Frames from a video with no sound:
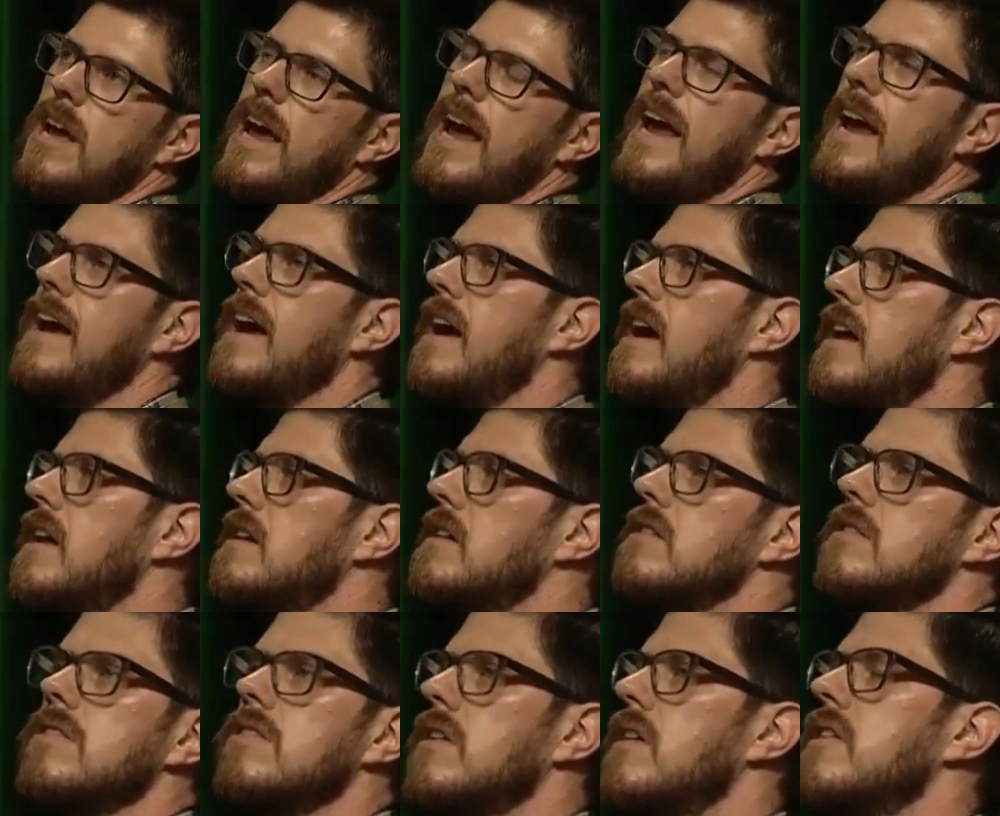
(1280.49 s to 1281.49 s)
And
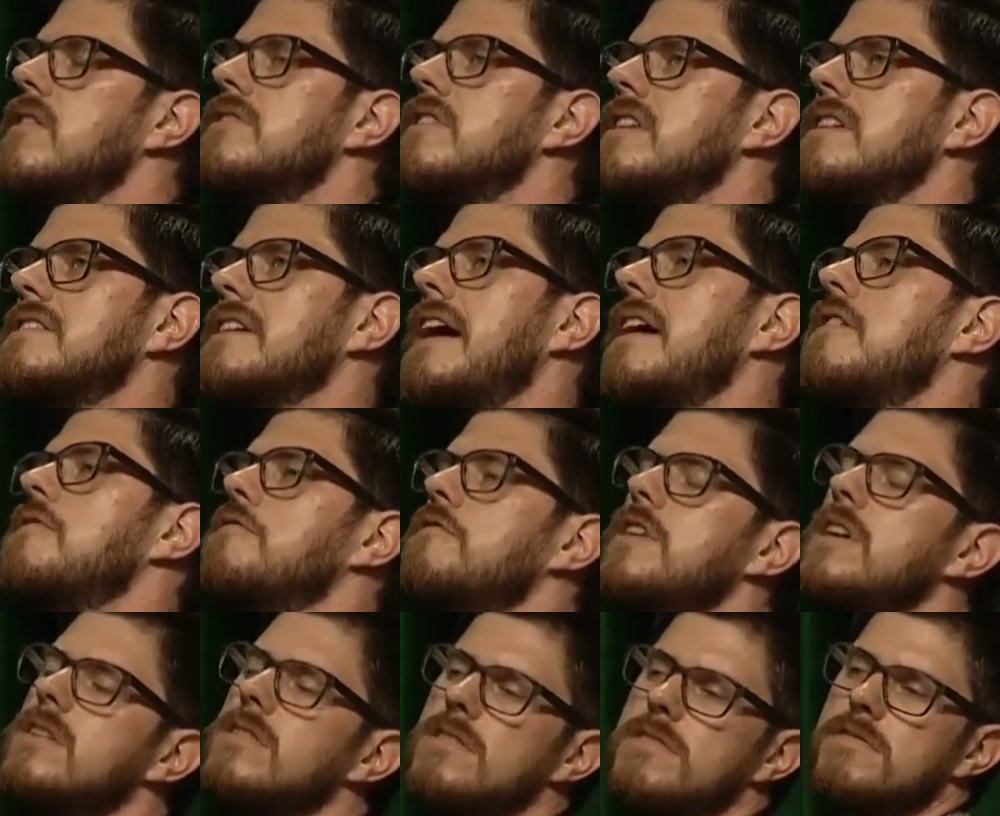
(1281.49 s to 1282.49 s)
an entire
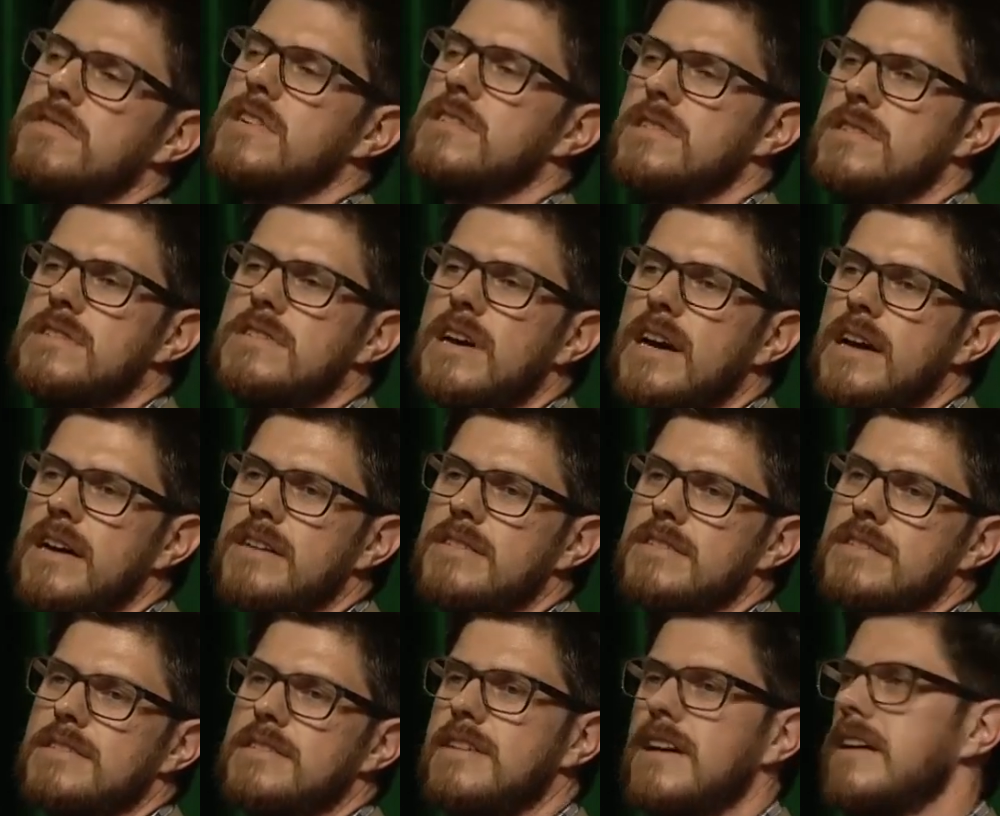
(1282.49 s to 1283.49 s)
field of vision
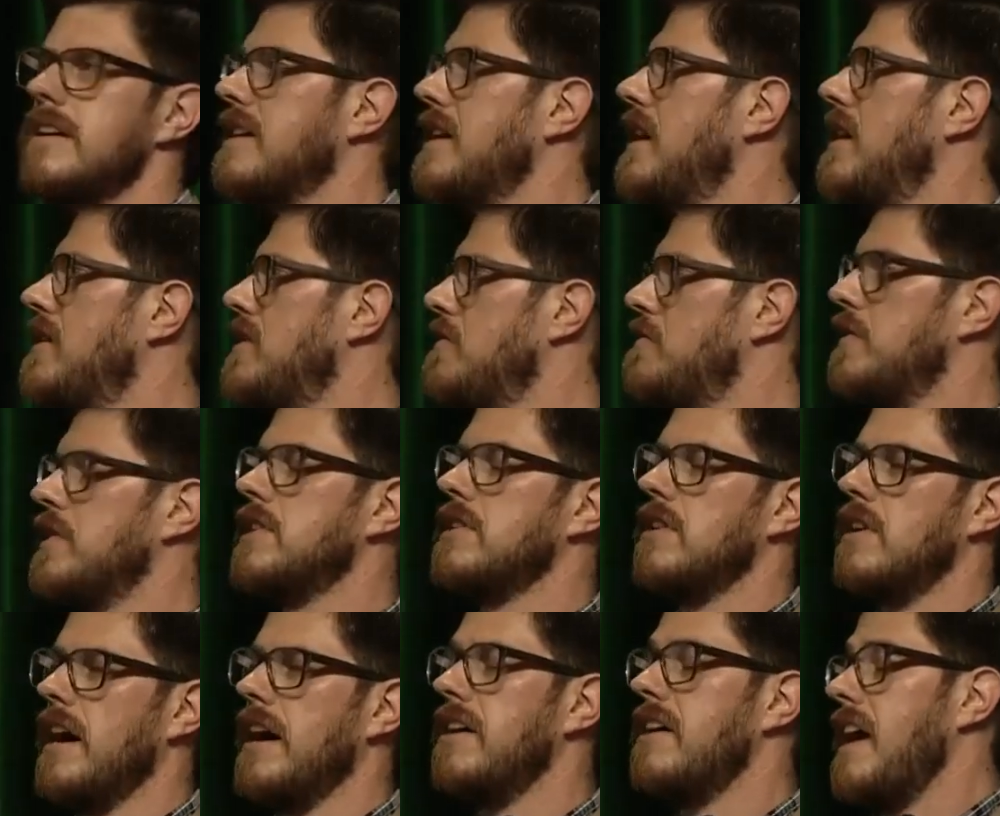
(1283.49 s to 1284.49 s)
science is dedicated to
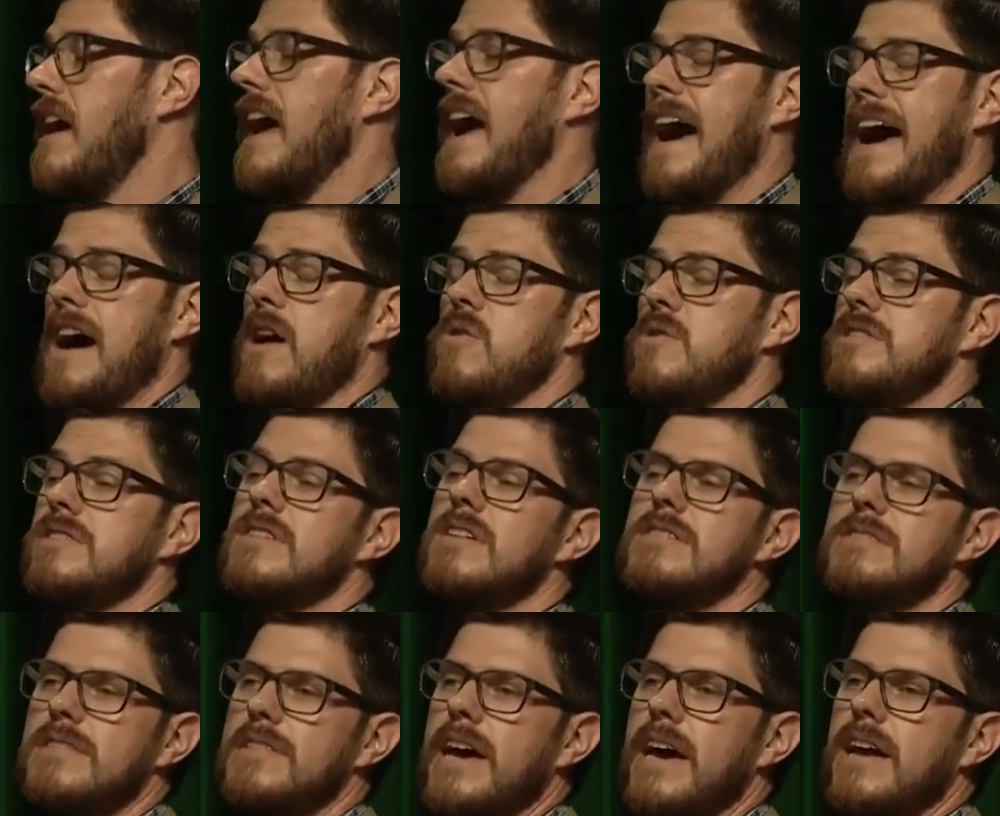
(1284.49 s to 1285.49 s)
figuring out how it
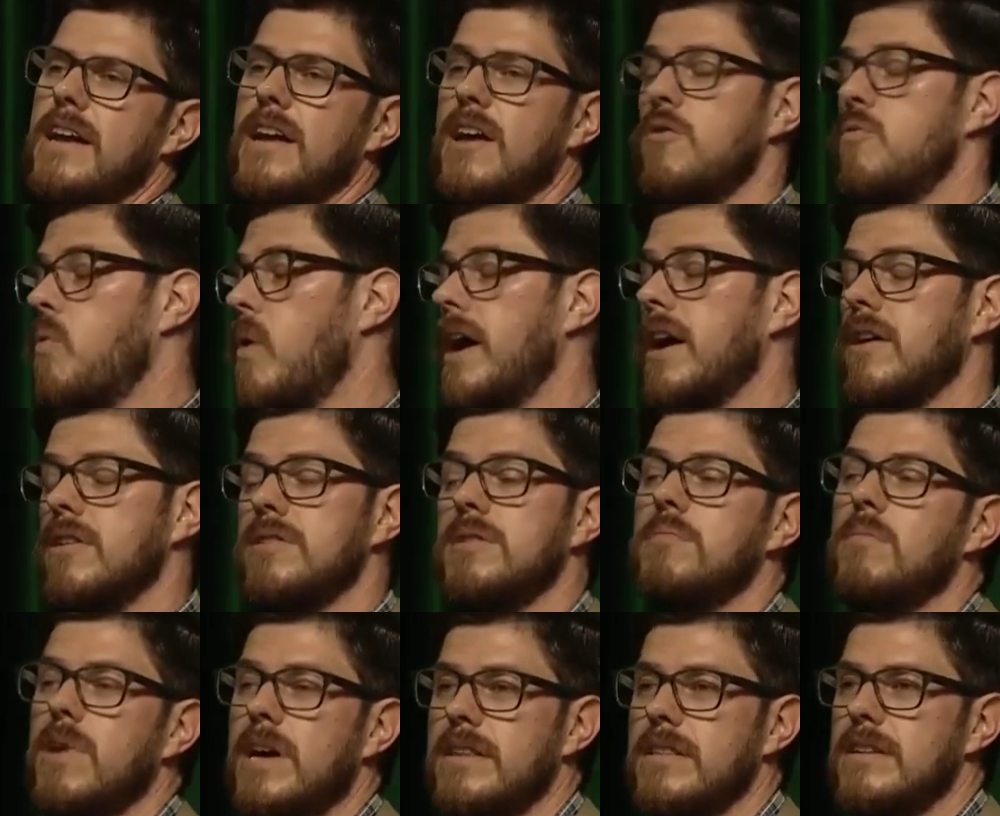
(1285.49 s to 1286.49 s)
does that and where in the
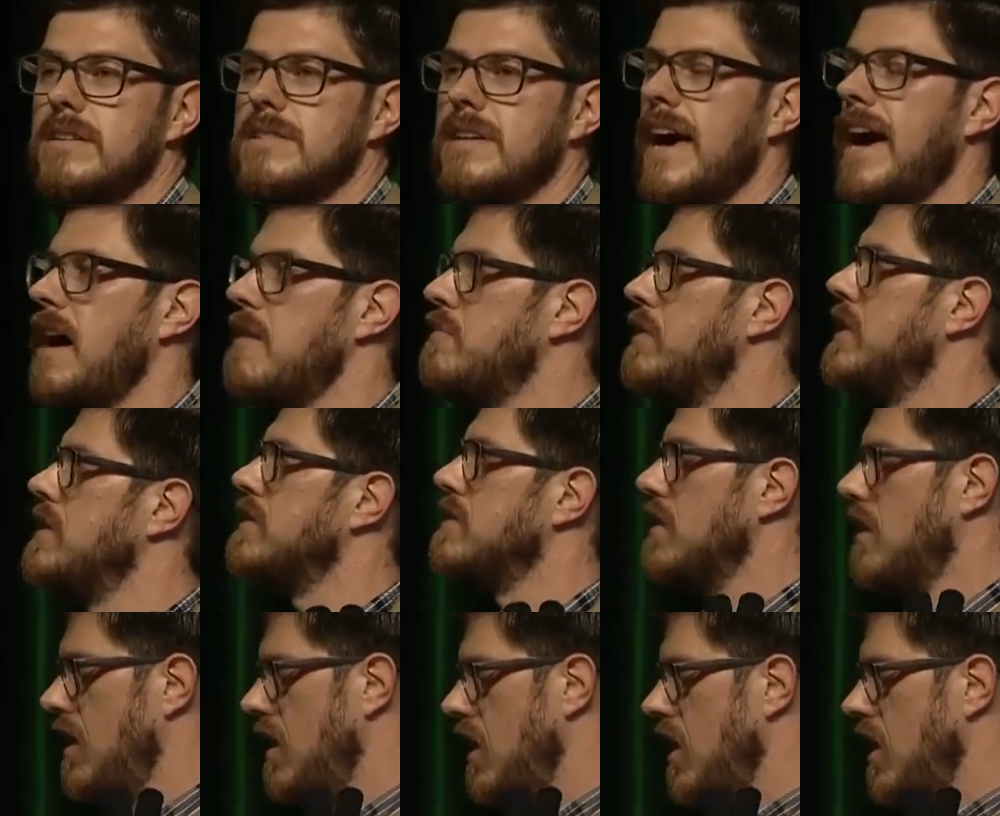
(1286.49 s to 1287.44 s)
brain this happens.